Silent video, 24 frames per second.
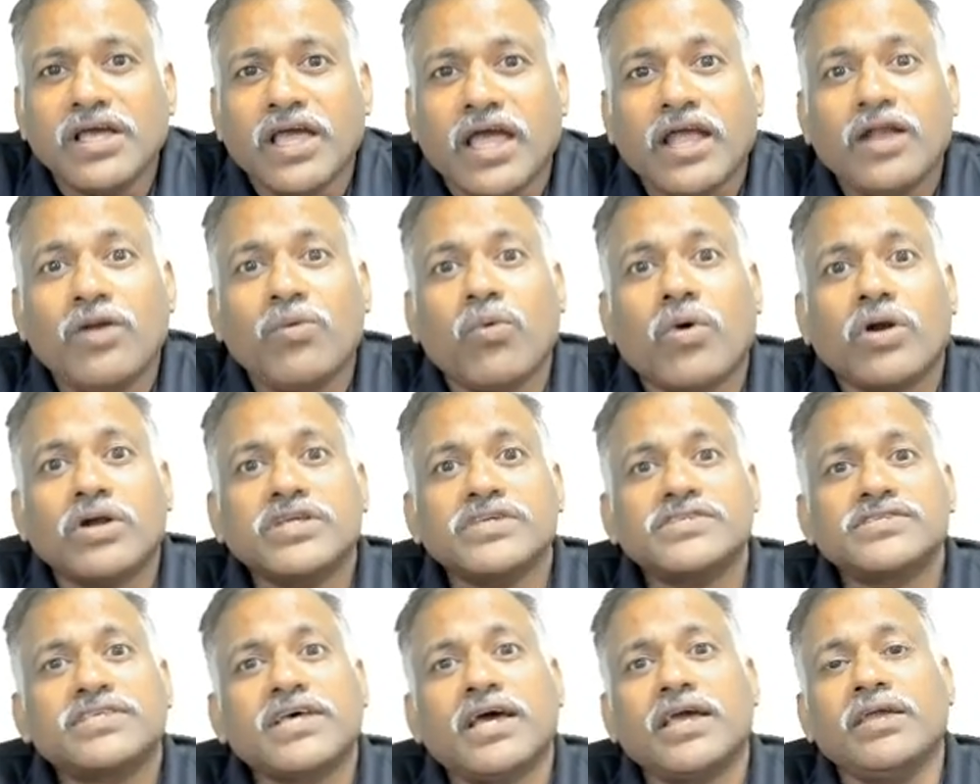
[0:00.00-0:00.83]
and what
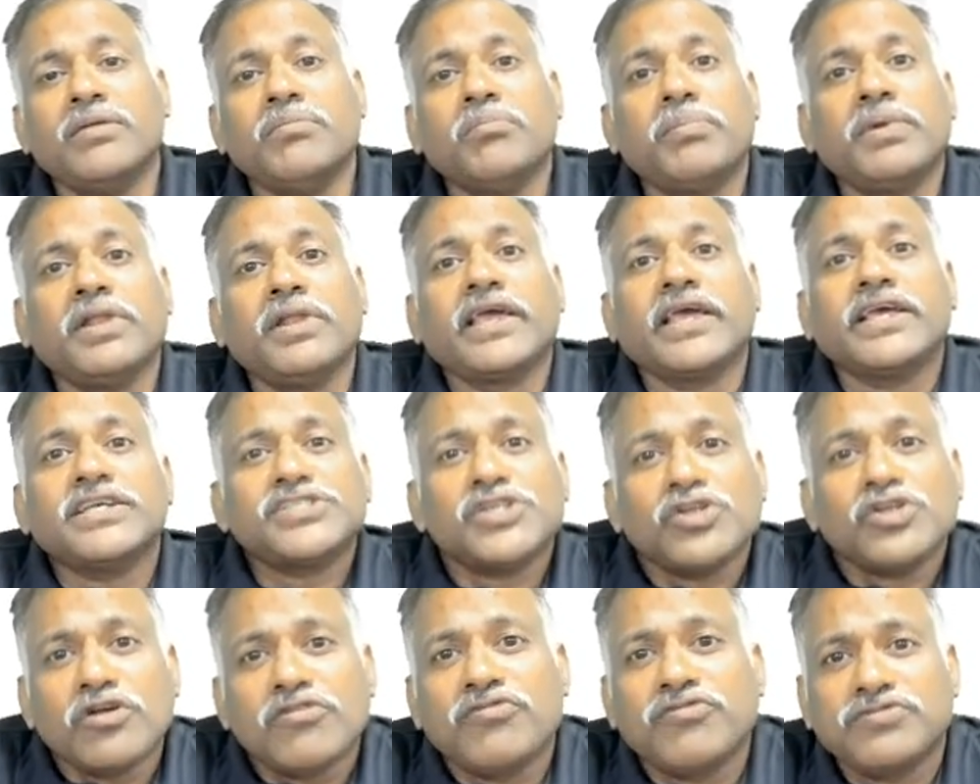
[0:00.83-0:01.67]
is the
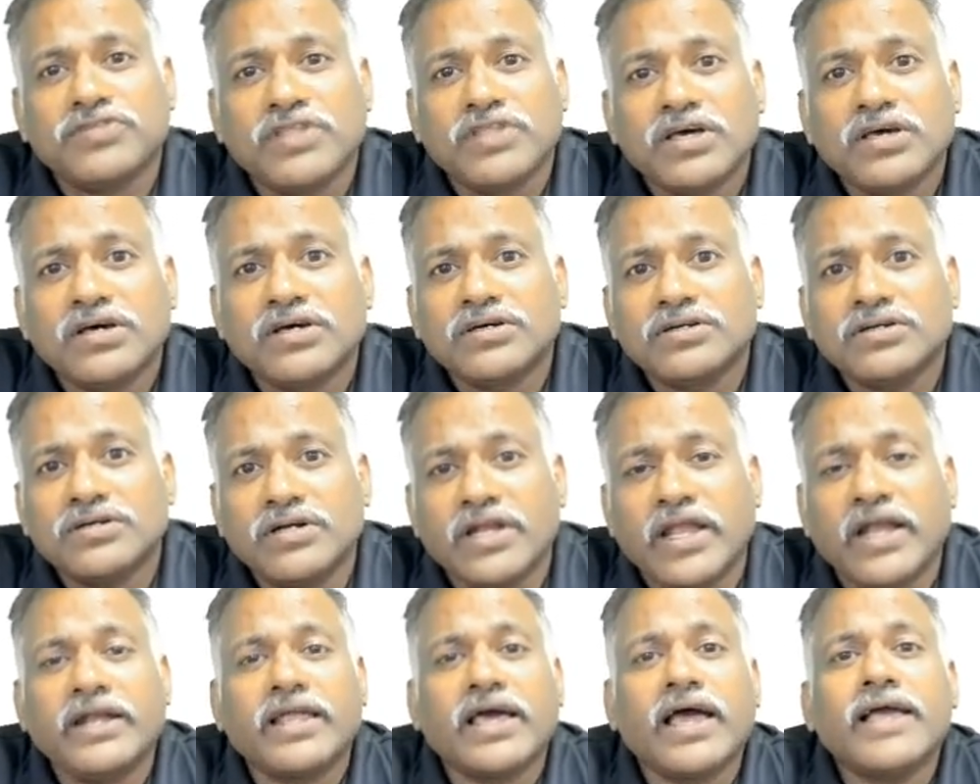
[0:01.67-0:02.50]
implication of the
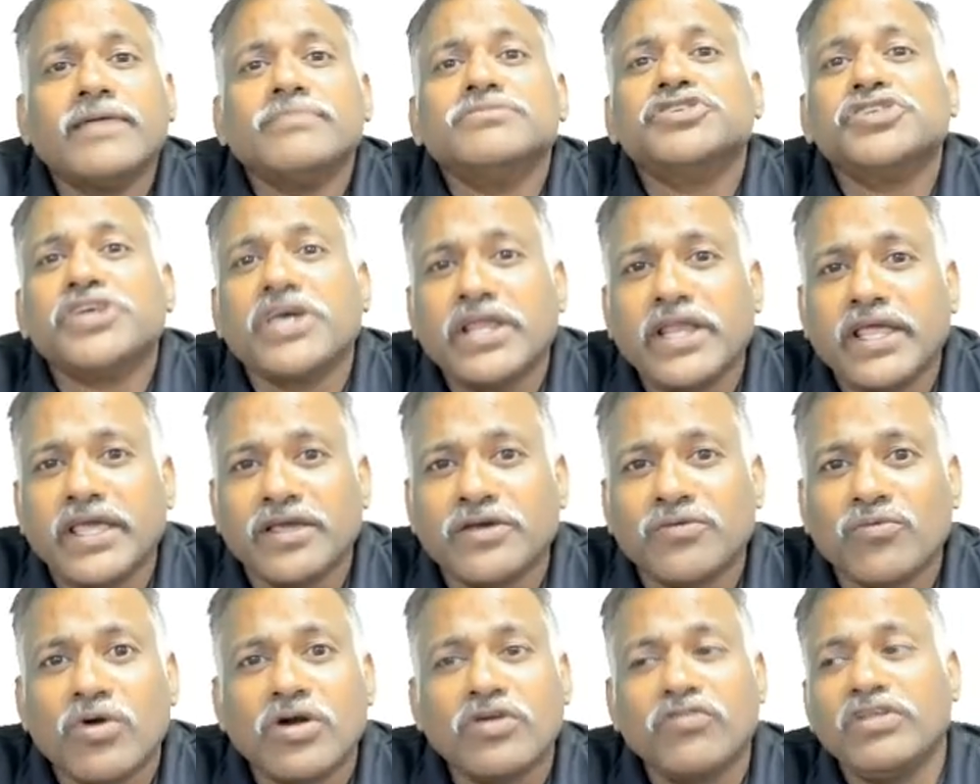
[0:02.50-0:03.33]
data I'm sharing?
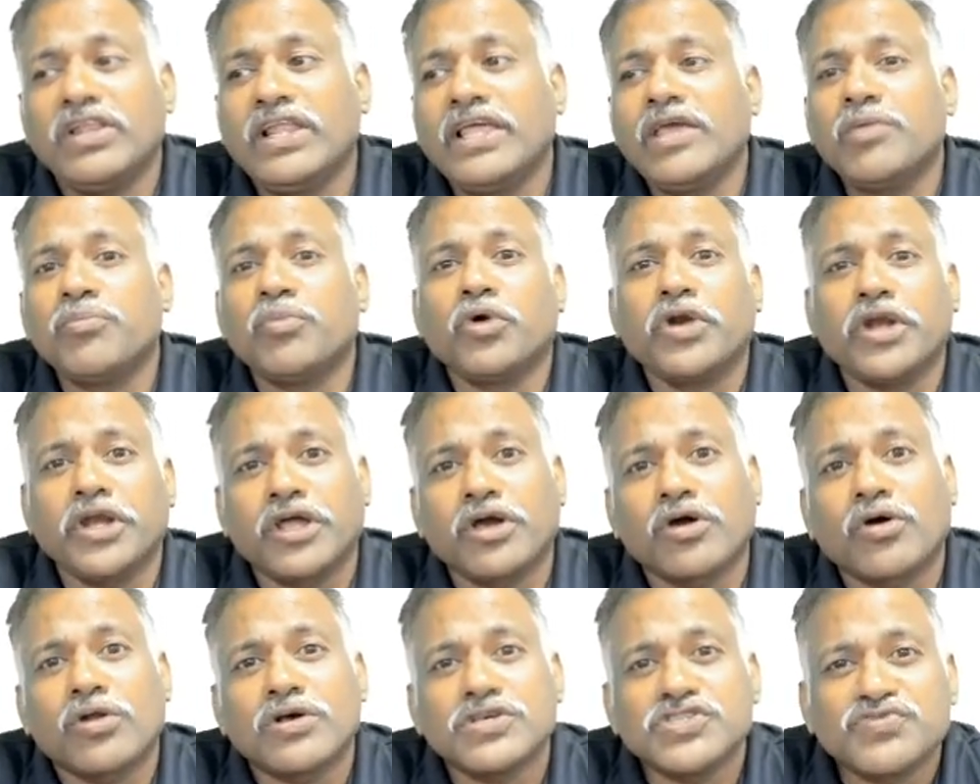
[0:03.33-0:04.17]
What will he put it
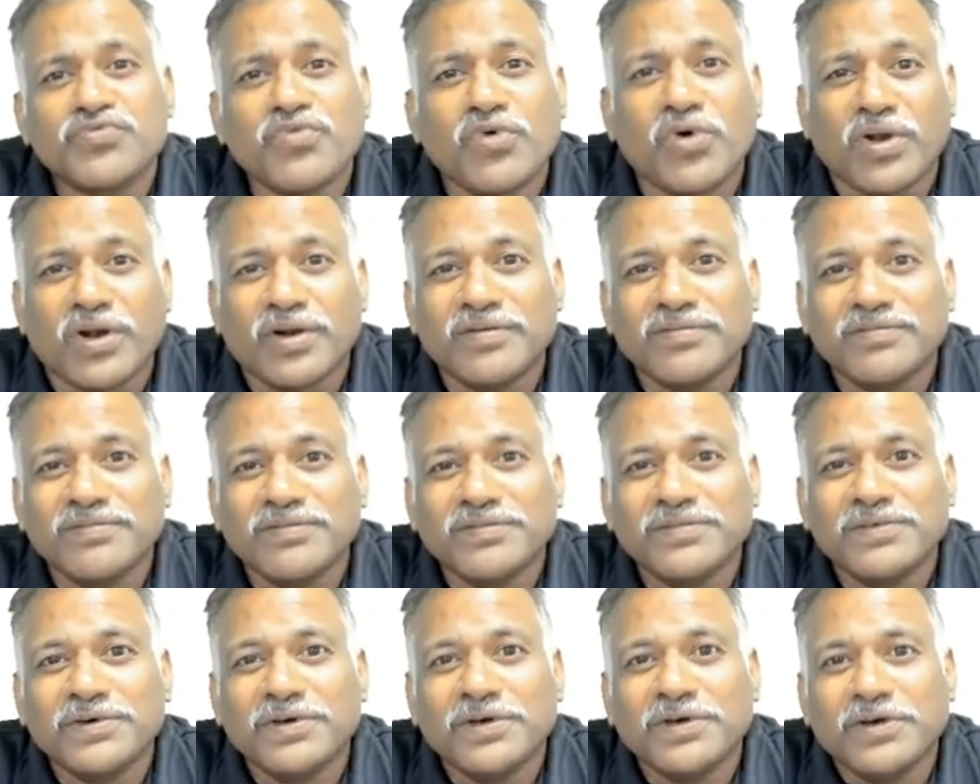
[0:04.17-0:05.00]
across for,
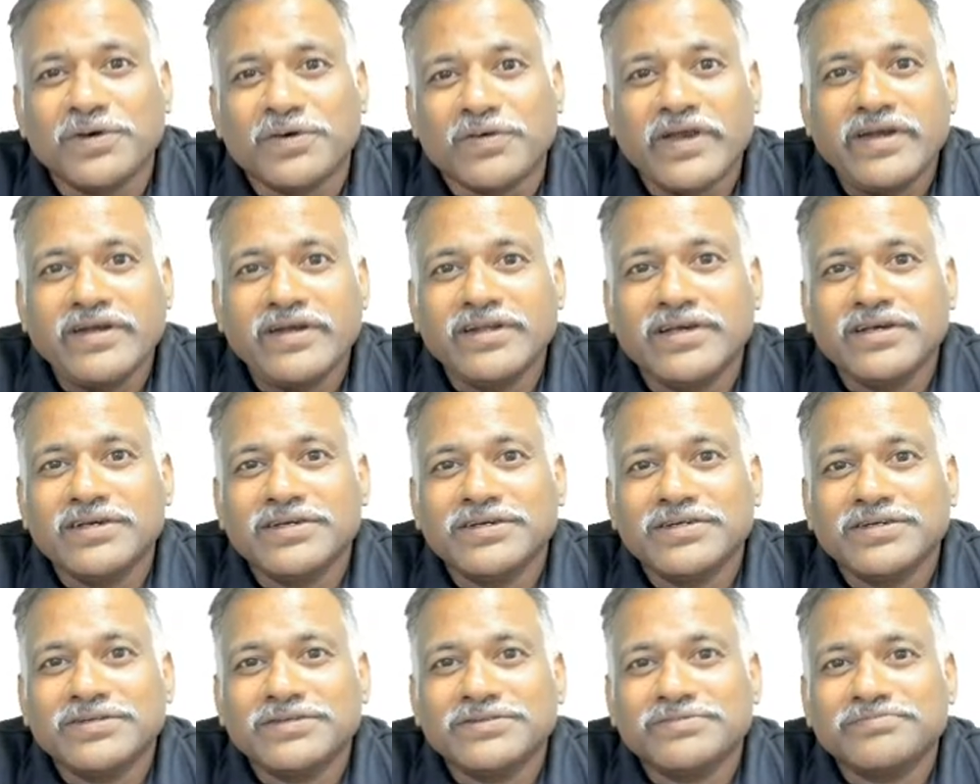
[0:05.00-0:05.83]
right?
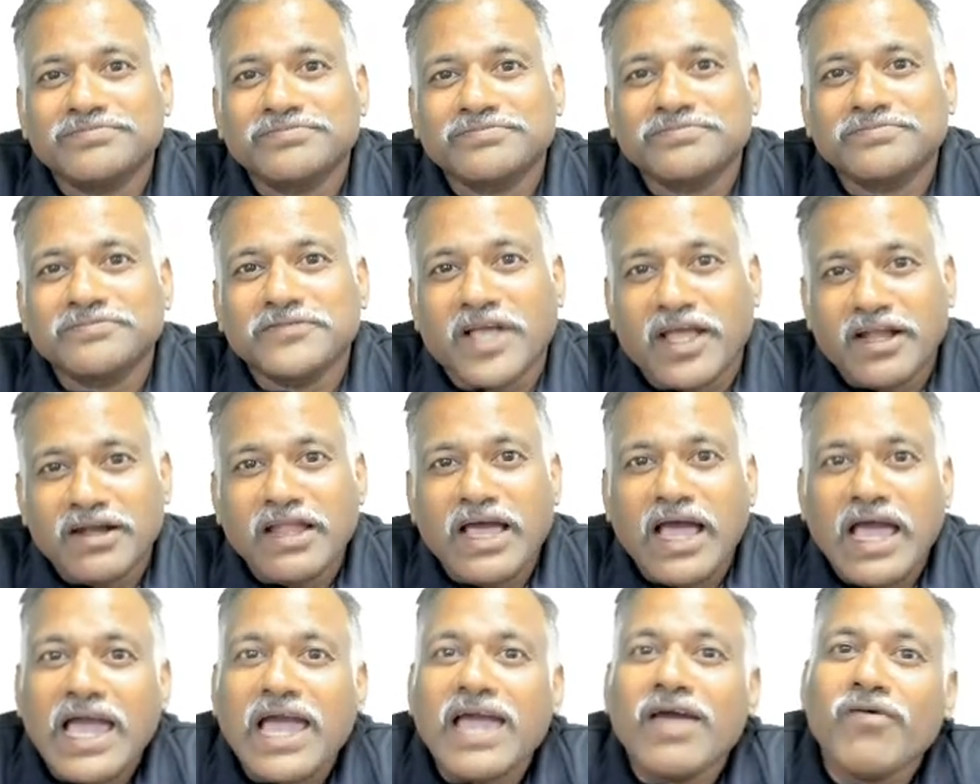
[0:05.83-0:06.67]
And
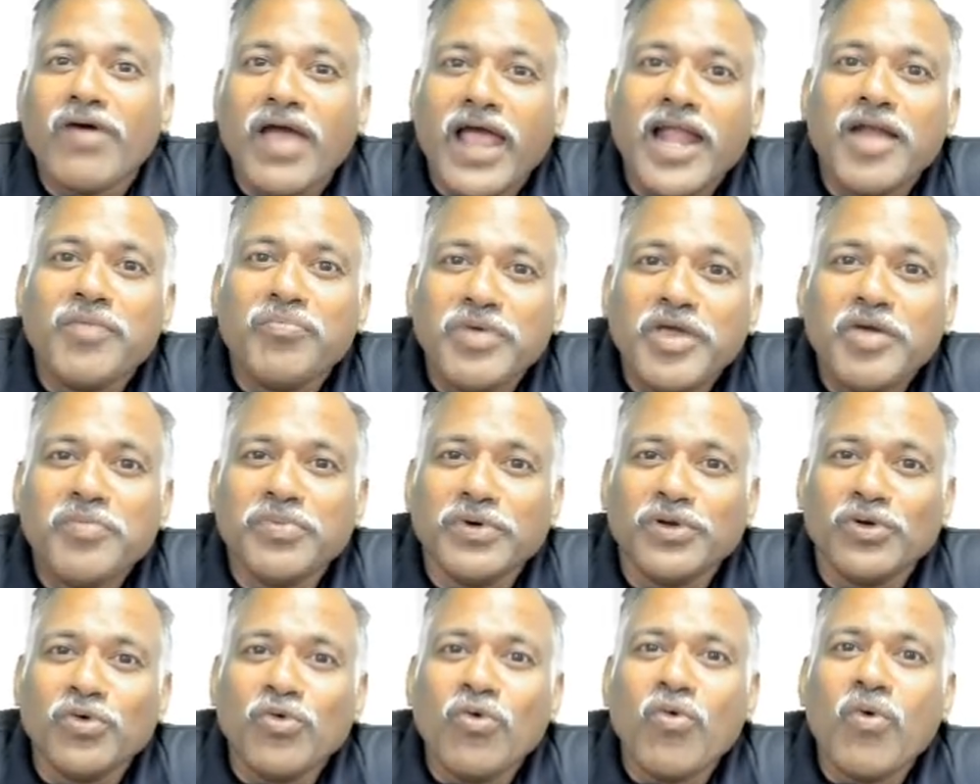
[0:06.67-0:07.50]
I have had
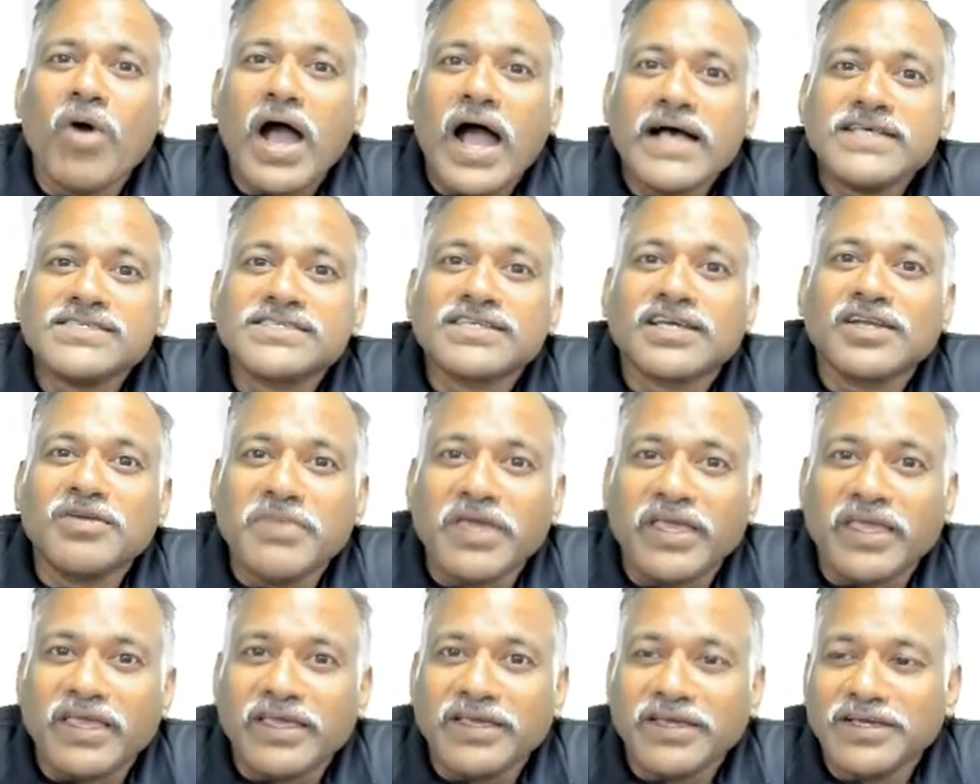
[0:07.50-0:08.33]
people who asked
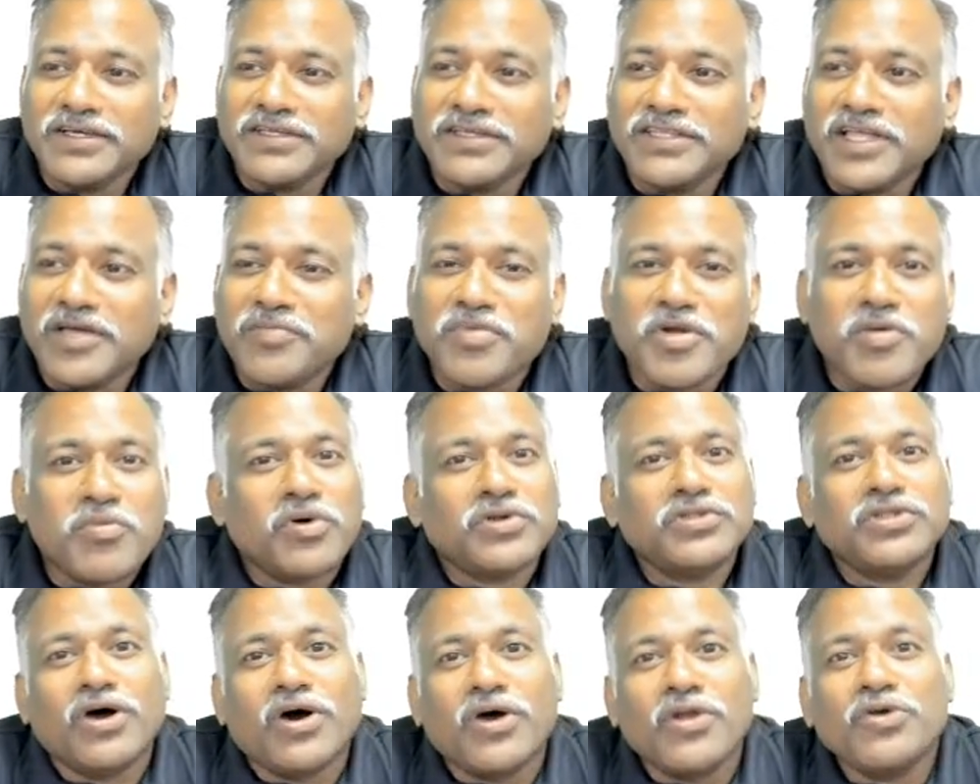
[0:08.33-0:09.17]
me that,
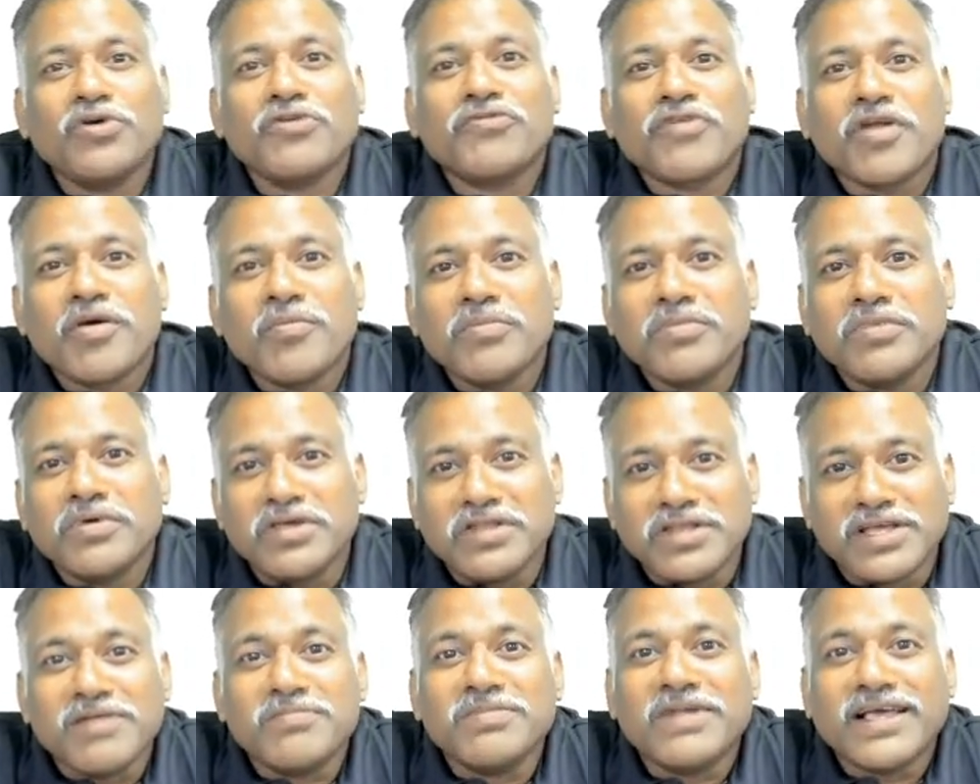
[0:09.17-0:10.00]
Pramod, are you from
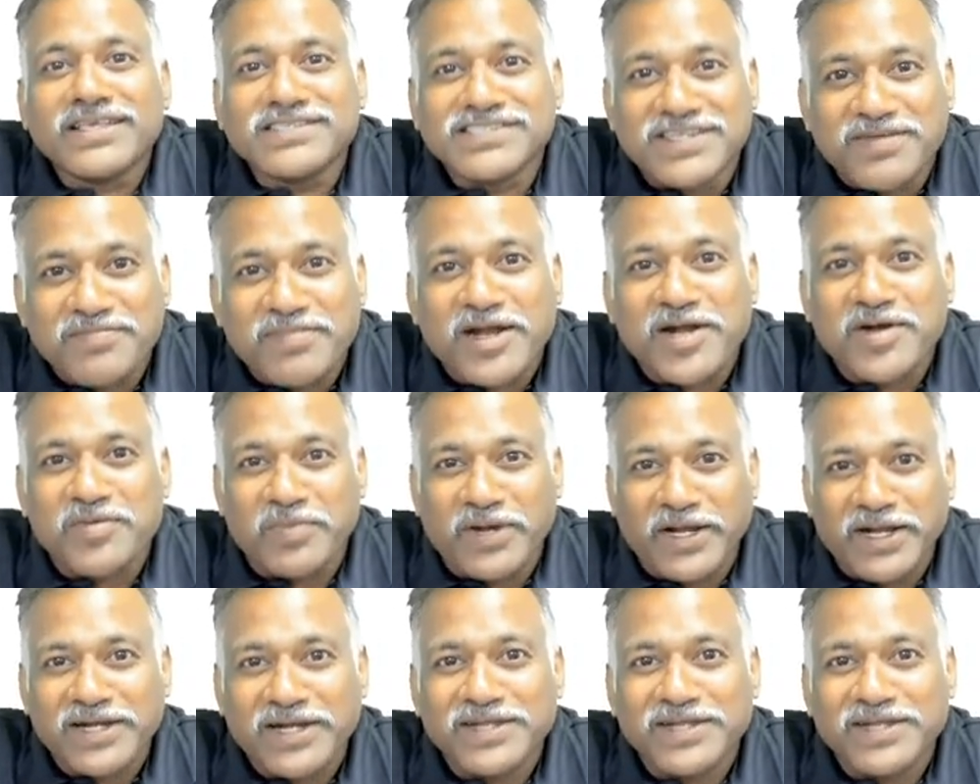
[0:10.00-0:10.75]
income tax department?